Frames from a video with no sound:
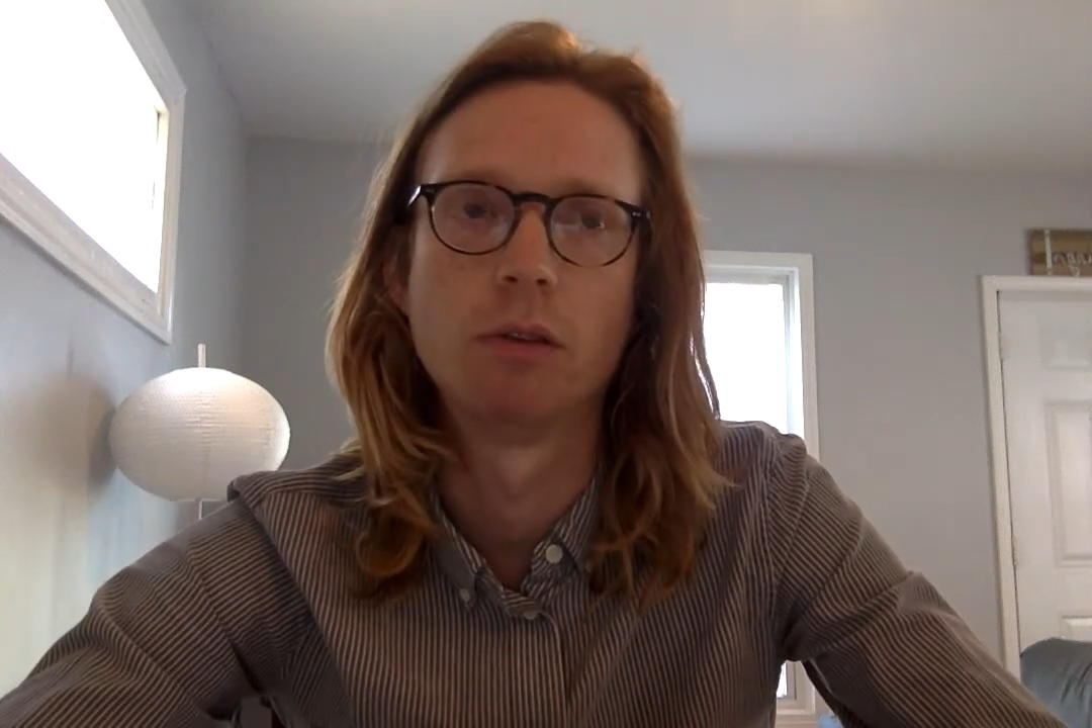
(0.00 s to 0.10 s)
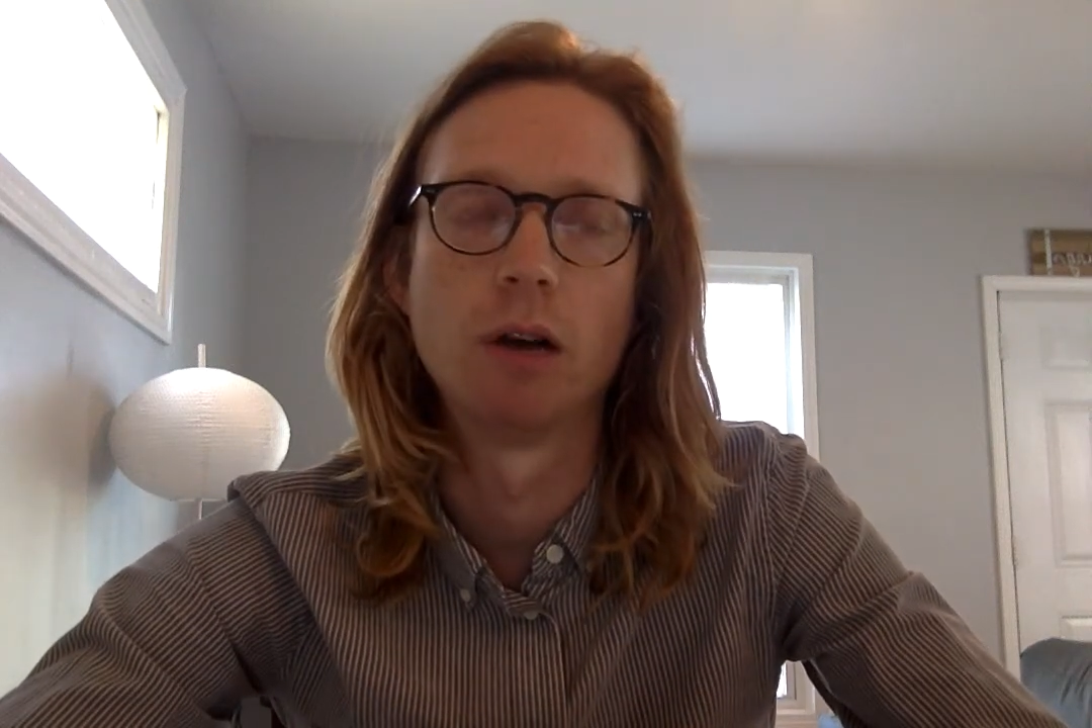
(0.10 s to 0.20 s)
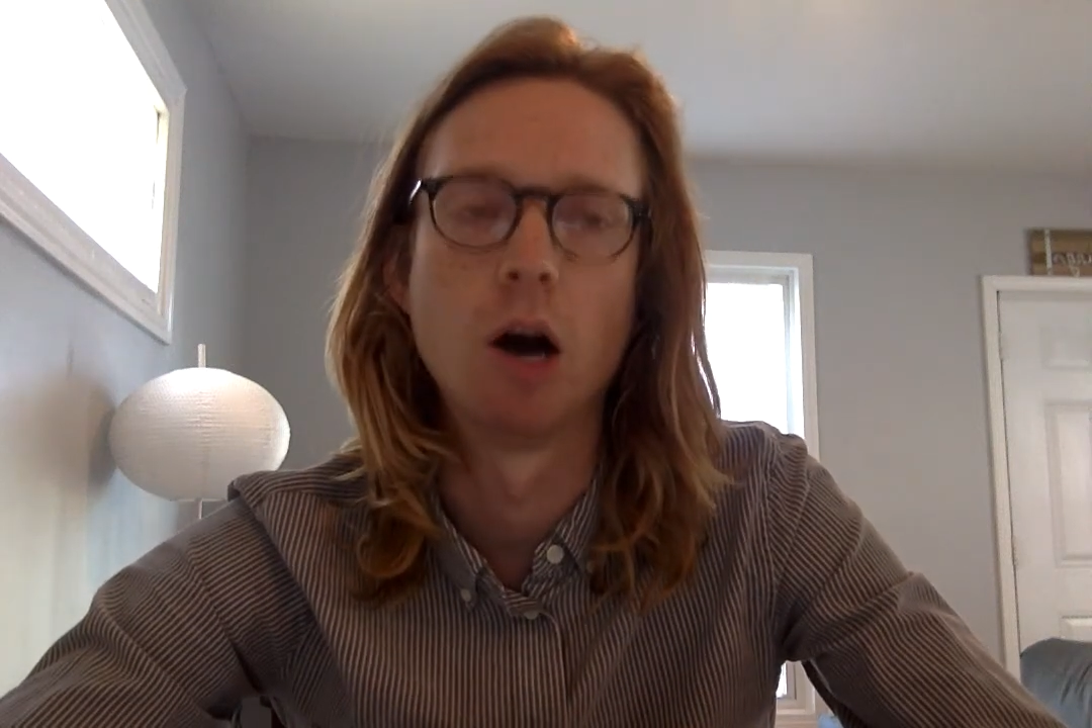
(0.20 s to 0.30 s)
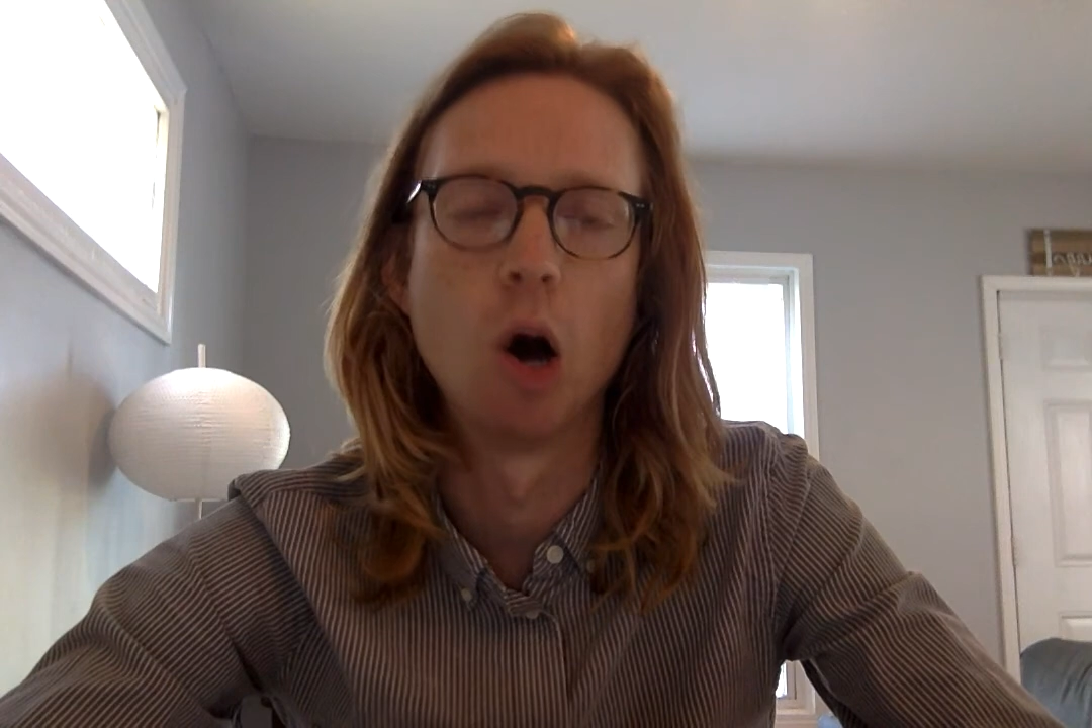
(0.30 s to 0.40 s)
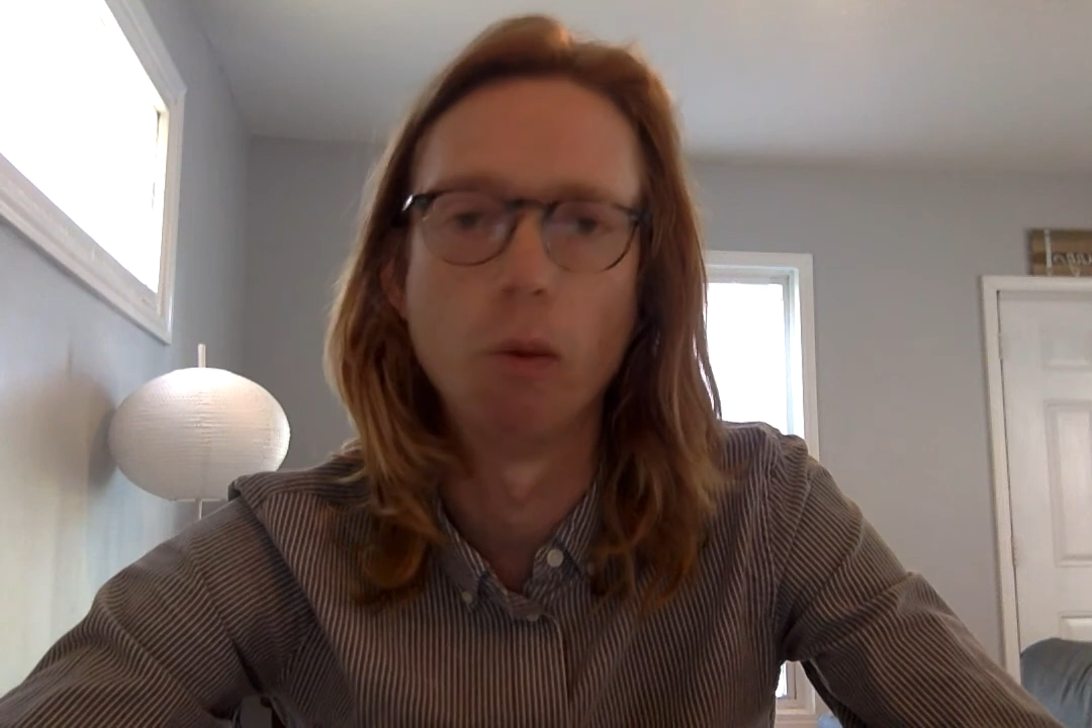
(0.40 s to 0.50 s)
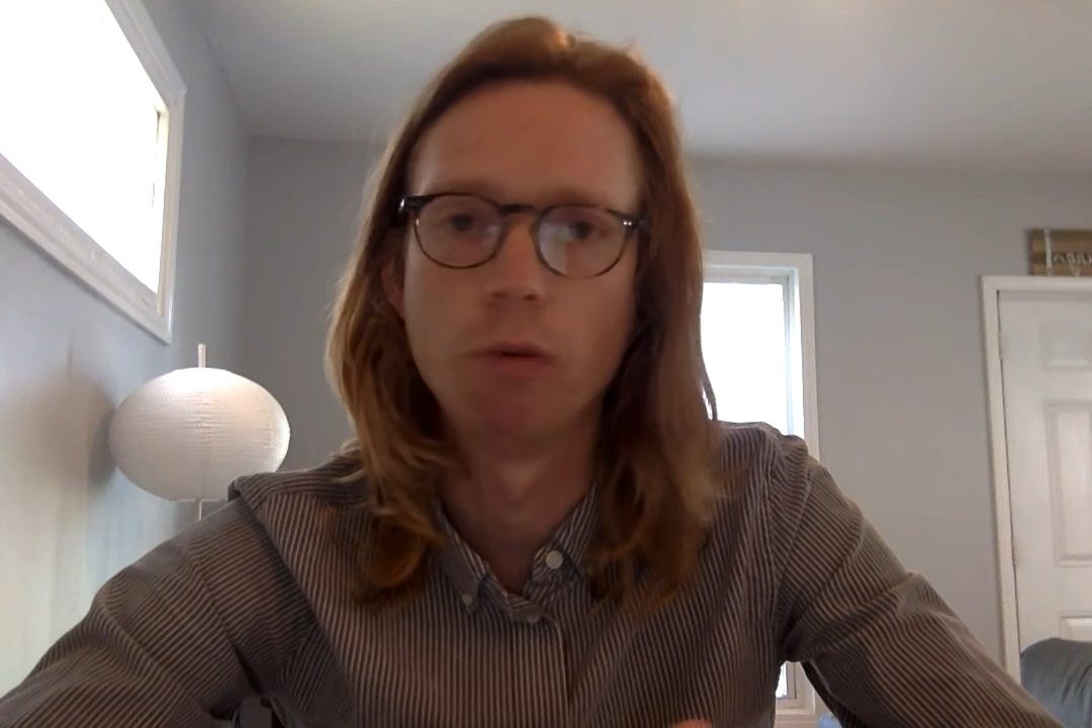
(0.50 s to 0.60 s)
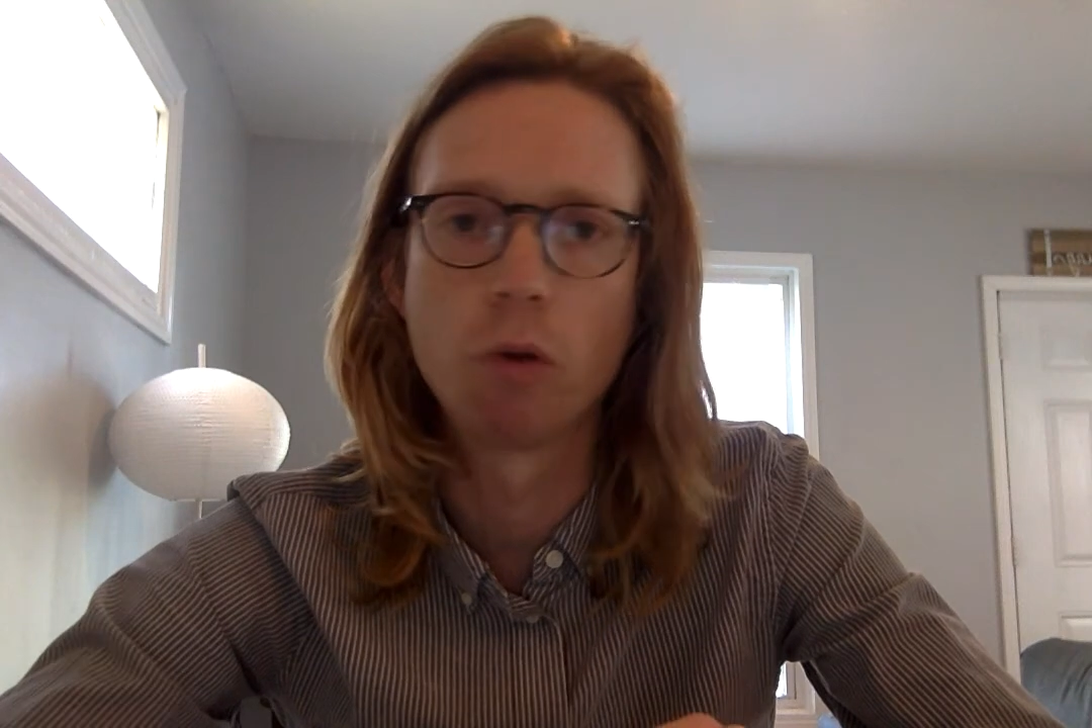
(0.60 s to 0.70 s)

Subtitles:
a hopeful